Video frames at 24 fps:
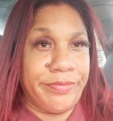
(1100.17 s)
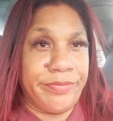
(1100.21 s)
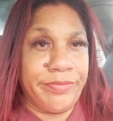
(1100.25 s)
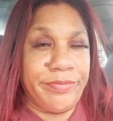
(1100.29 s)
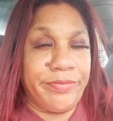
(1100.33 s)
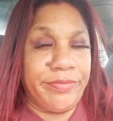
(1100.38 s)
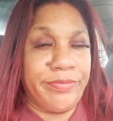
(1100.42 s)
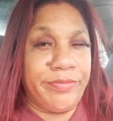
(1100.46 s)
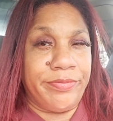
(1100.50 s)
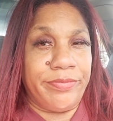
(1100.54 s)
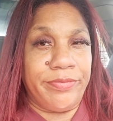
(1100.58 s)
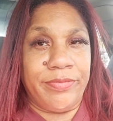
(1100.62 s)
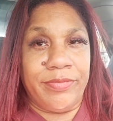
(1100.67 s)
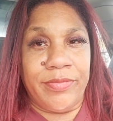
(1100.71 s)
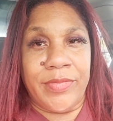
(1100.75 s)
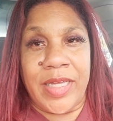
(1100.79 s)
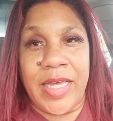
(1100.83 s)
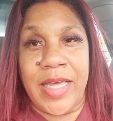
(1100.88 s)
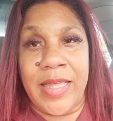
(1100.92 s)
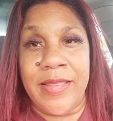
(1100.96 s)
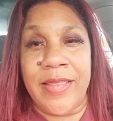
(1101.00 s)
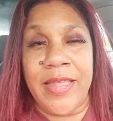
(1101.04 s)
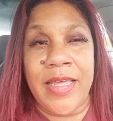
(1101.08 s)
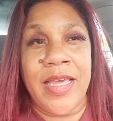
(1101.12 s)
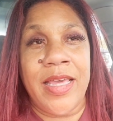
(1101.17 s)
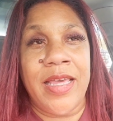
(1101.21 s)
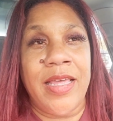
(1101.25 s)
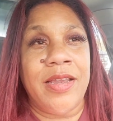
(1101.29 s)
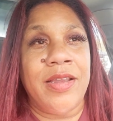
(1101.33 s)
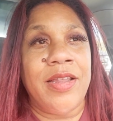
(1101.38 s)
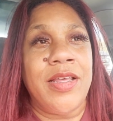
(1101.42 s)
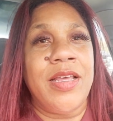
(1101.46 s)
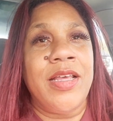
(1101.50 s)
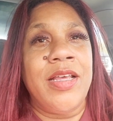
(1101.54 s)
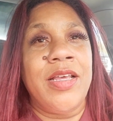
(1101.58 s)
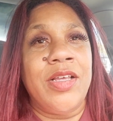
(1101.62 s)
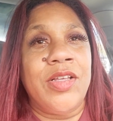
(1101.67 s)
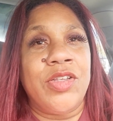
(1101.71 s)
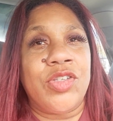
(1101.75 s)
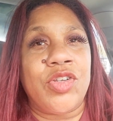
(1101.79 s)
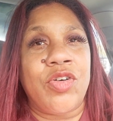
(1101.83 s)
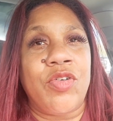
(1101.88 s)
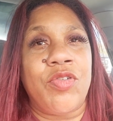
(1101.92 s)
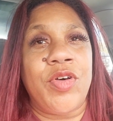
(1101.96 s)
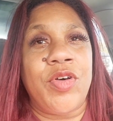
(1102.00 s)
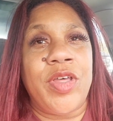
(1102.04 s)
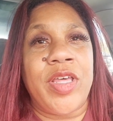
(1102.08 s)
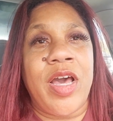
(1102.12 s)
And then, so it comes
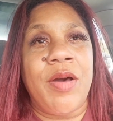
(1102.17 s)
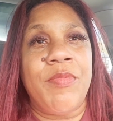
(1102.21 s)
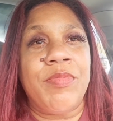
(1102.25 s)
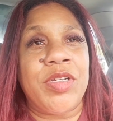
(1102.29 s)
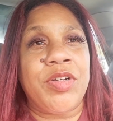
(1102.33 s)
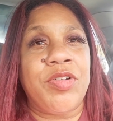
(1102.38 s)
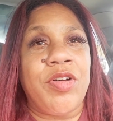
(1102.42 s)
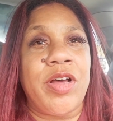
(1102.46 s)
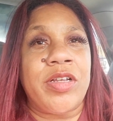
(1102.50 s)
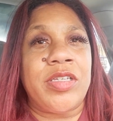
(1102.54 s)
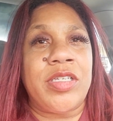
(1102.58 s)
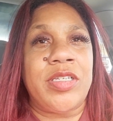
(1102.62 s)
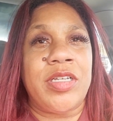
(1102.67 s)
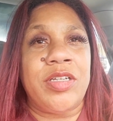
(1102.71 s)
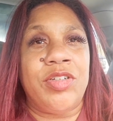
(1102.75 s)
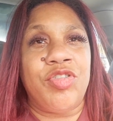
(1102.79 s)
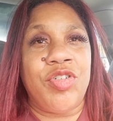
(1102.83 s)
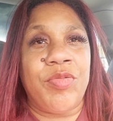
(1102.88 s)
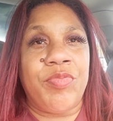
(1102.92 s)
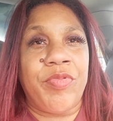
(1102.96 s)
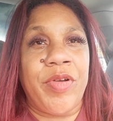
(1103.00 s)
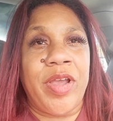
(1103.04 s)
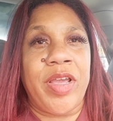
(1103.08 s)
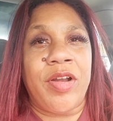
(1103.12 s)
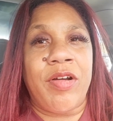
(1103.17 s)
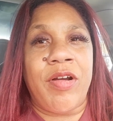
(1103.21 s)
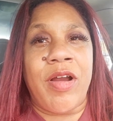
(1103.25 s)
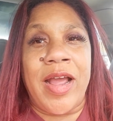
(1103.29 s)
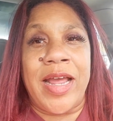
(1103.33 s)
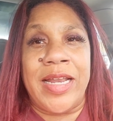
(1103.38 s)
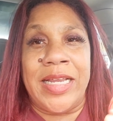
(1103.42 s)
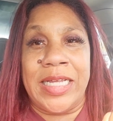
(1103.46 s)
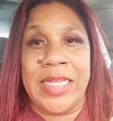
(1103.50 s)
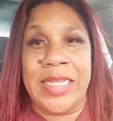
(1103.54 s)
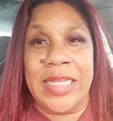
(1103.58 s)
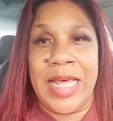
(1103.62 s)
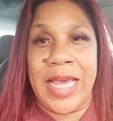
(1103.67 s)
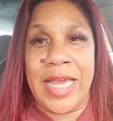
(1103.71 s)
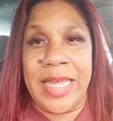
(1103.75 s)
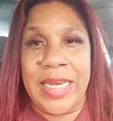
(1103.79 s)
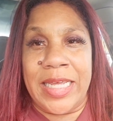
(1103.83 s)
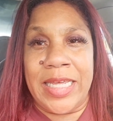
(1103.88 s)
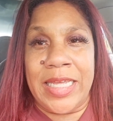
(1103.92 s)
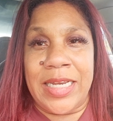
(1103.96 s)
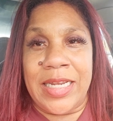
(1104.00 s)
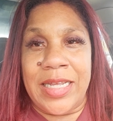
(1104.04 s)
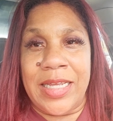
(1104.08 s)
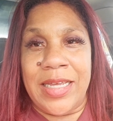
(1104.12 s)
across as a trip radar. I decline it.
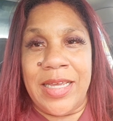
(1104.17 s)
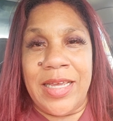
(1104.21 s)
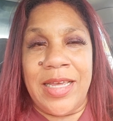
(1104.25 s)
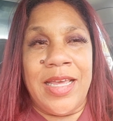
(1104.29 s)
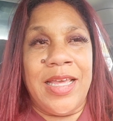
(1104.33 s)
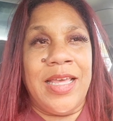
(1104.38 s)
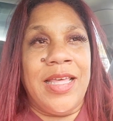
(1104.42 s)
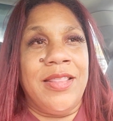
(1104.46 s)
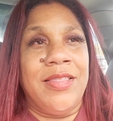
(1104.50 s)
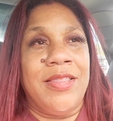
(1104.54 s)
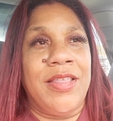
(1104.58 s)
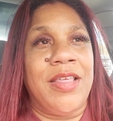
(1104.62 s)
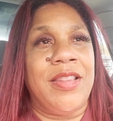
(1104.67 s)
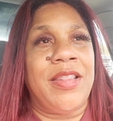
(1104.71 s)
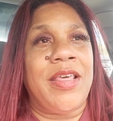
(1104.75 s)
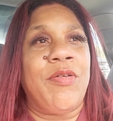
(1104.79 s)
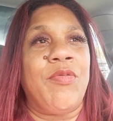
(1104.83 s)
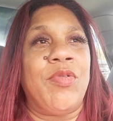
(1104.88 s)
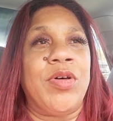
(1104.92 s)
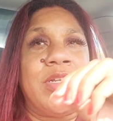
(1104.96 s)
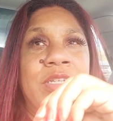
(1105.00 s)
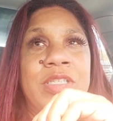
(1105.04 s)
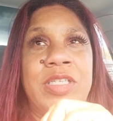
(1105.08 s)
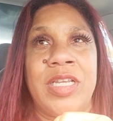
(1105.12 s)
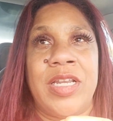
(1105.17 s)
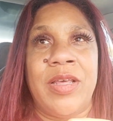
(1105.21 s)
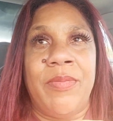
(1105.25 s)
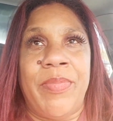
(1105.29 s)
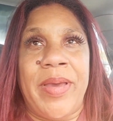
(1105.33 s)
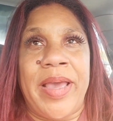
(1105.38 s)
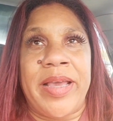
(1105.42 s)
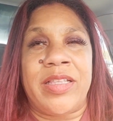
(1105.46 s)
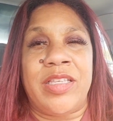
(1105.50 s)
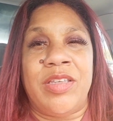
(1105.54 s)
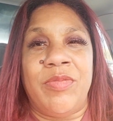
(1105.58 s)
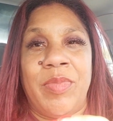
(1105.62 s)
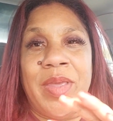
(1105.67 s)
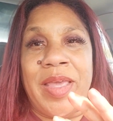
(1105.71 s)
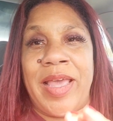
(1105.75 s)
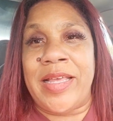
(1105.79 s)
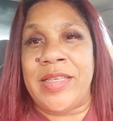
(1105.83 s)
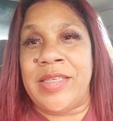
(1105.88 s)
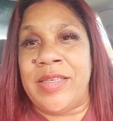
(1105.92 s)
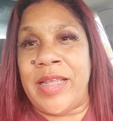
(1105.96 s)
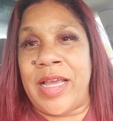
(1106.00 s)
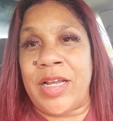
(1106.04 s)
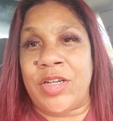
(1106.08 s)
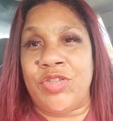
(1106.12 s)
Then they want to send it back to me as an actual
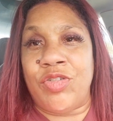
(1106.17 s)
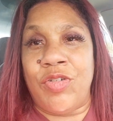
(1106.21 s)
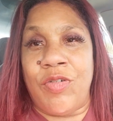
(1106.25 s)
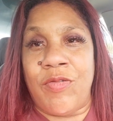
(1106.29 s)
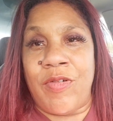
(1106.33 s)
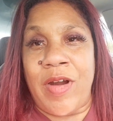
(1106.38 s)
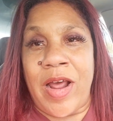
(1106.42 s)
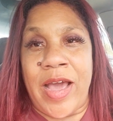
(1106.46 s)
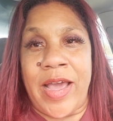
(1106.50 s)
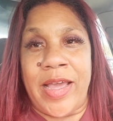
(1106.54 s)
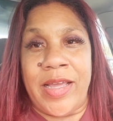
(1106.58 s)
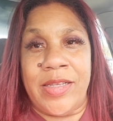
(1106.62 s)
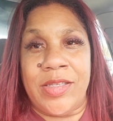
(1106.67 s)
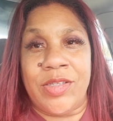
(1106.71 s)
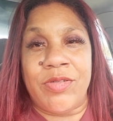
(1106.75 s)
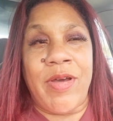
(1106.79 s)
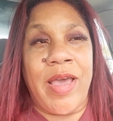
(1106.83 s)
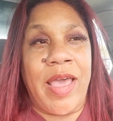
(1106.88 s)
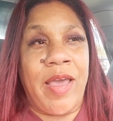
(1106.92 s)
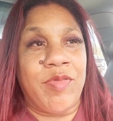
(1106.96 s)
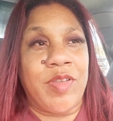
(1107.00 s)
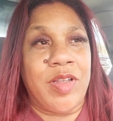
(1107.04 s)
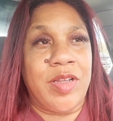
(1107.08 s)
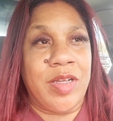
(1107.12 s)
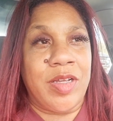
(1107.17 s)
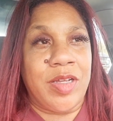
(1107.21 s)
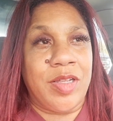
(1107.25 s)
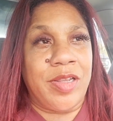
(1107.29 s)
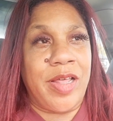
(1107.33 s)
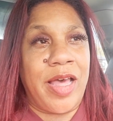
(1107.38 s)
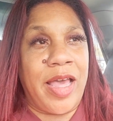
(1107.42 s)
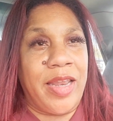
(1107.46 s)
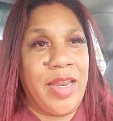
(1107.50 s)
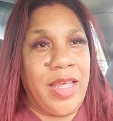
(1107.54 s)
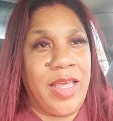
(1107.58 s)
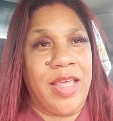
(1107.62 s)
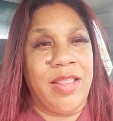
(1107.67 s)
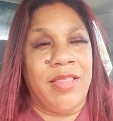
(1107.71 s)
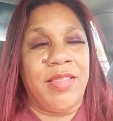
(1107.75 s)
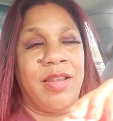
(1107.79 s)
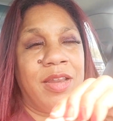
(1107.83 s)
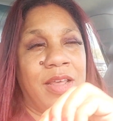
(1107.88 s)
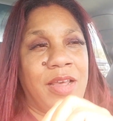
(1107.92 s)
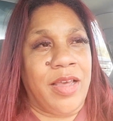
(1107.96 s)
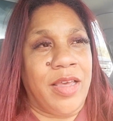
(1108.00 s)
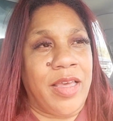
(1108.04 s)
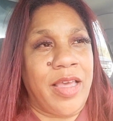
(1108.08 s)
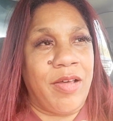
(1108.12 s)
ride. So I have to decline it, and then it counts
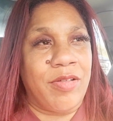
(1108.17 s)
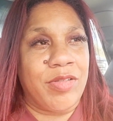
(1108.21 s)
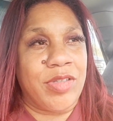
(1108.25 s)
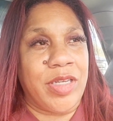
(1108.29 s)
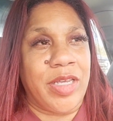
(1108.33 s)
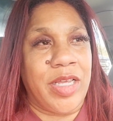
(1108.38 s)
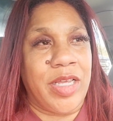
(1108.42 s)
against me.